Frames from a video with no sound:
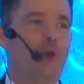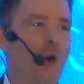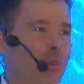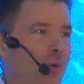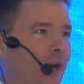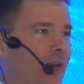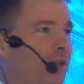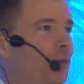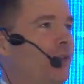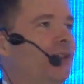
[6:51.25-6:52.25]

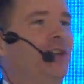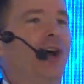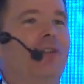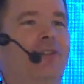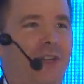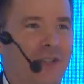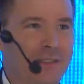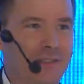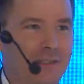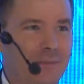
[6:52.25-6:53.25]
cooperate with
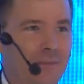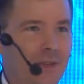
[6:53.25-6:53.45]
dolphins.